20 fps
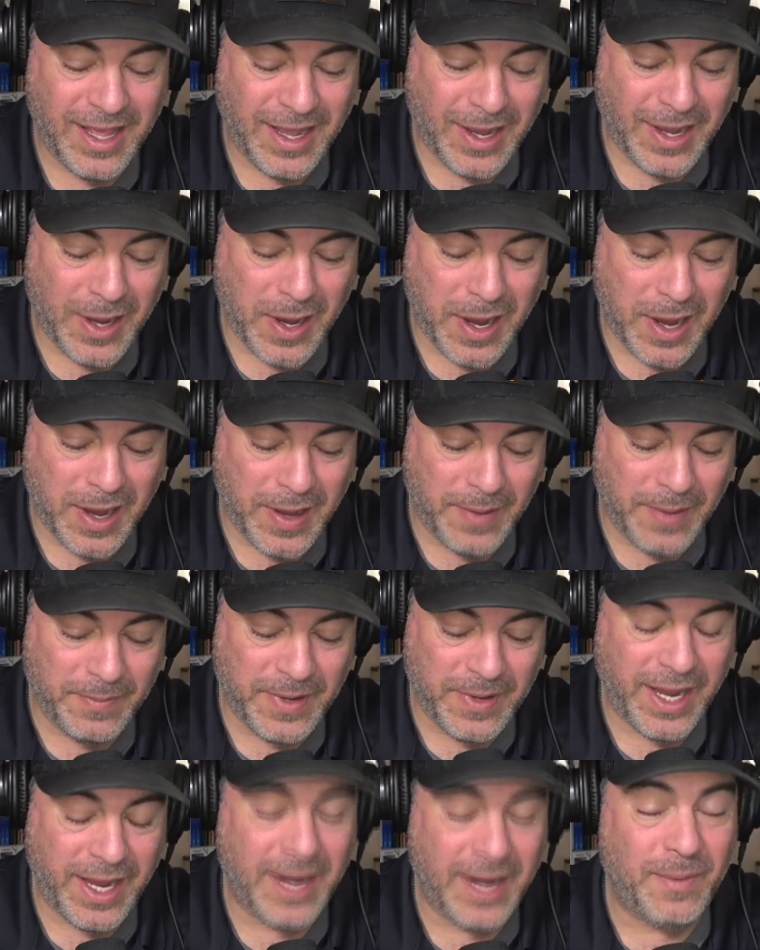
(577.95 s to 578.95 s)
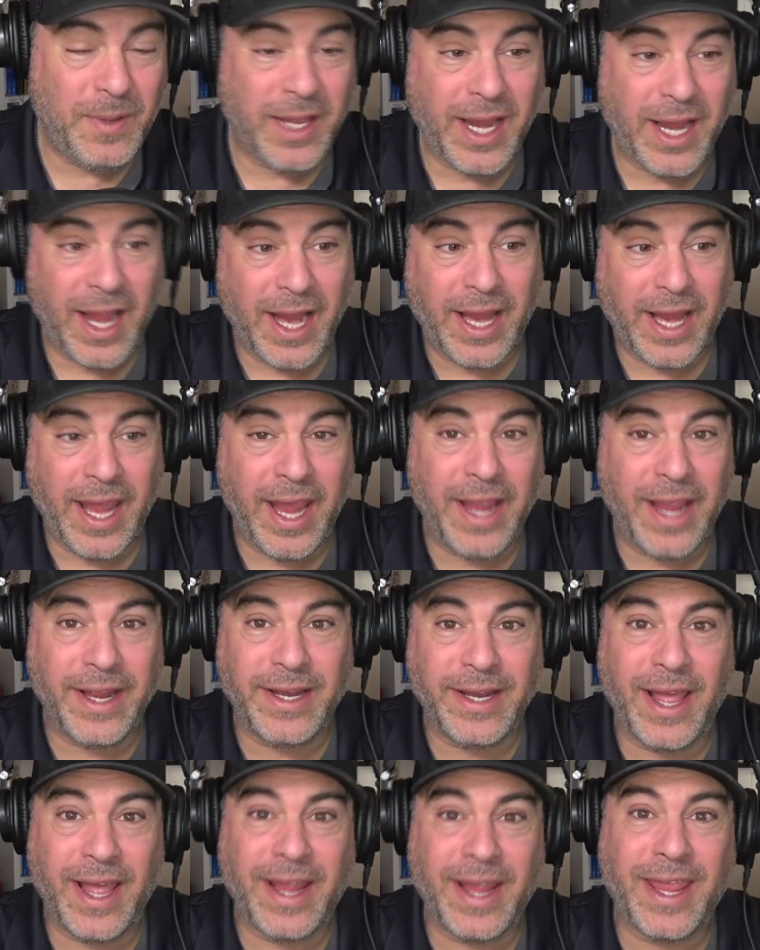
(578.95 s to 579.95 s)
And I'm like, I can't
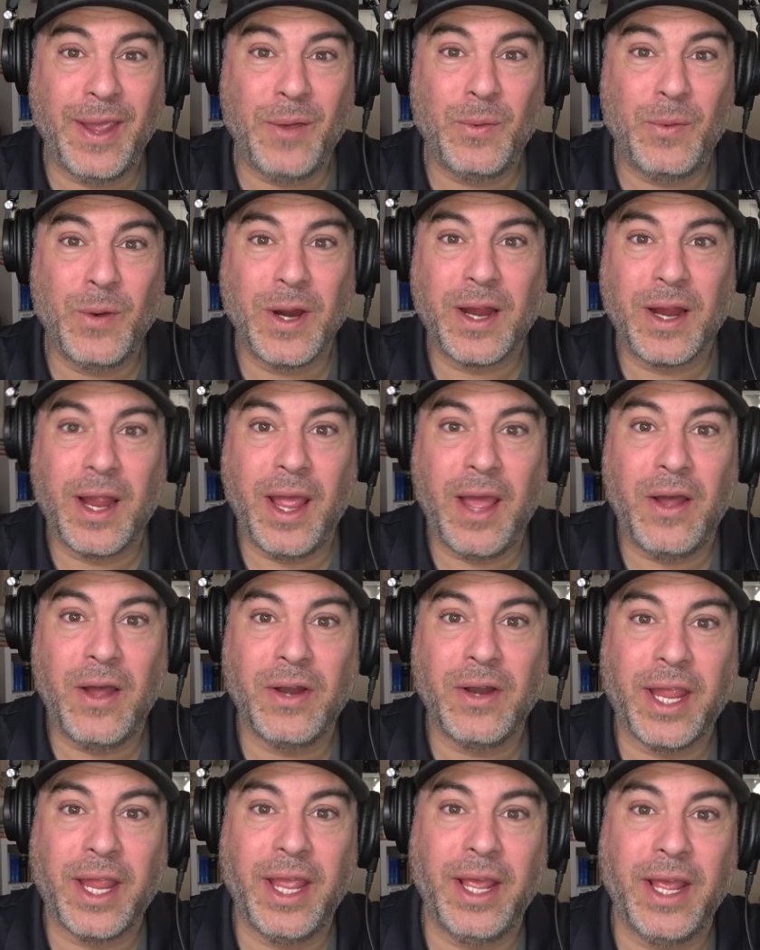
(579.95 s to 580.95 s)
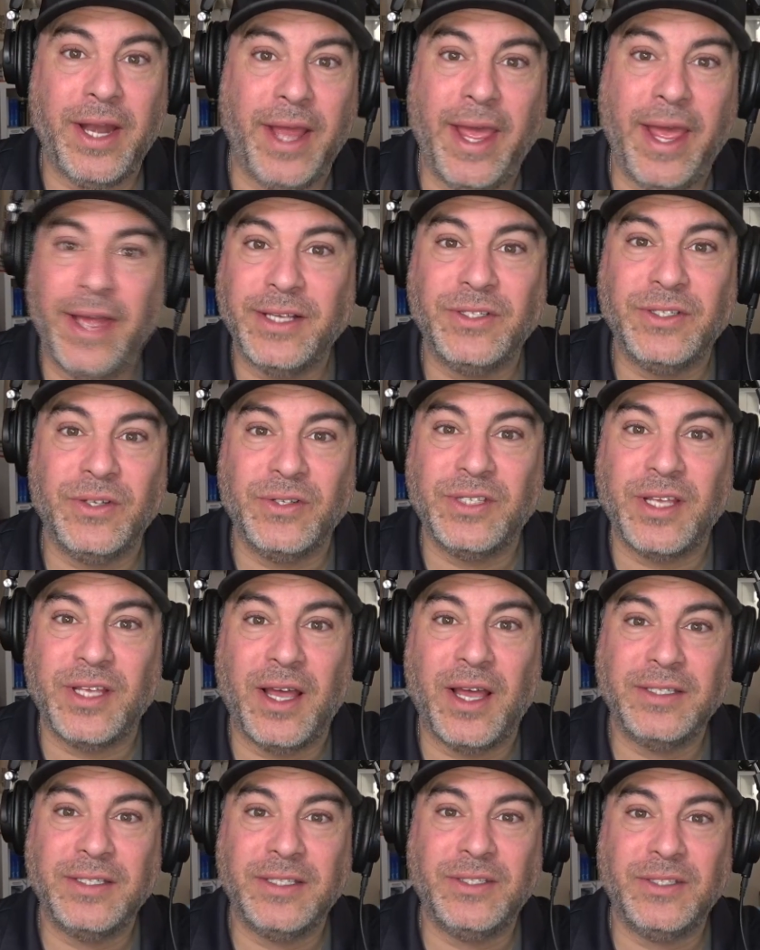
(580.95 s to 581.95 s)
work out. I can't
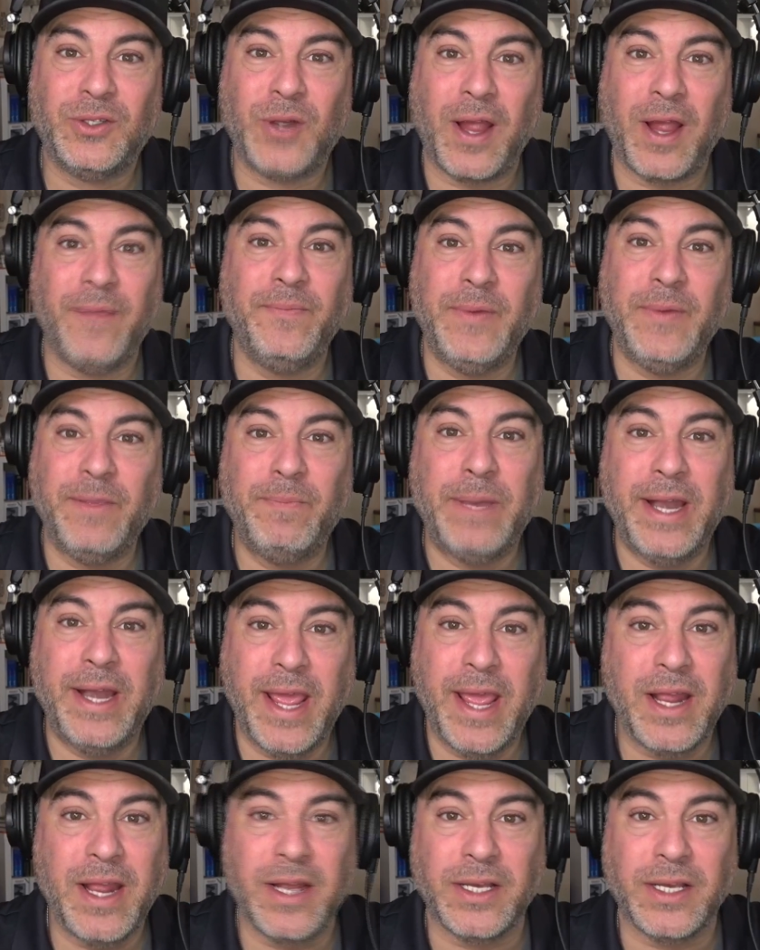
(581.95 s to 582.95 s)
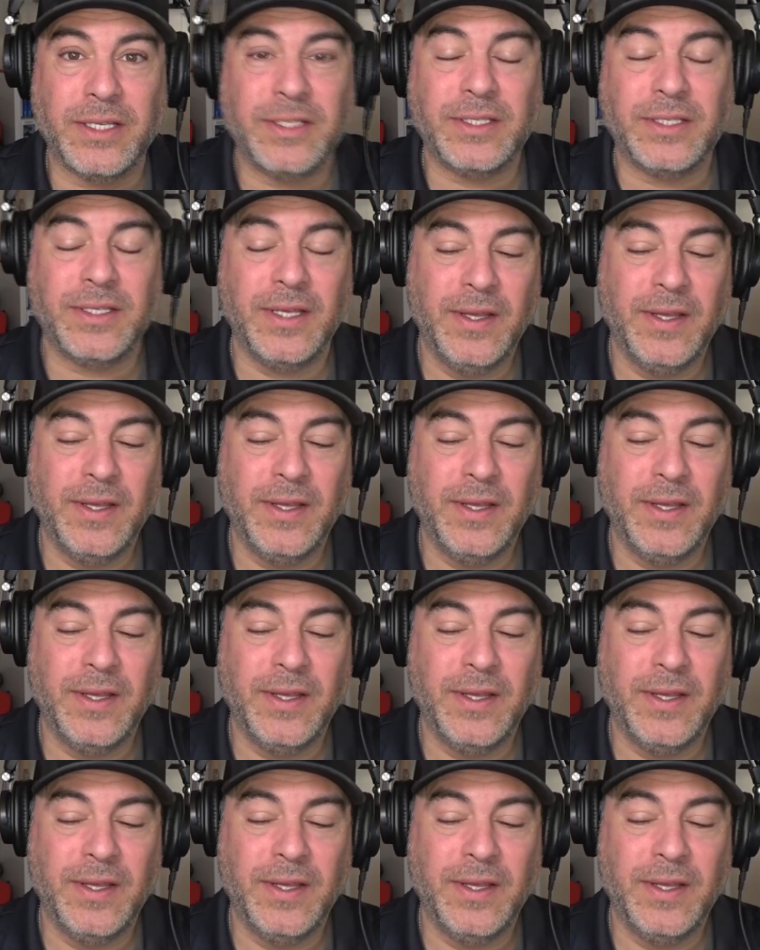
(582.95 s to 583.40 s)
exercise. It's driving me bananas.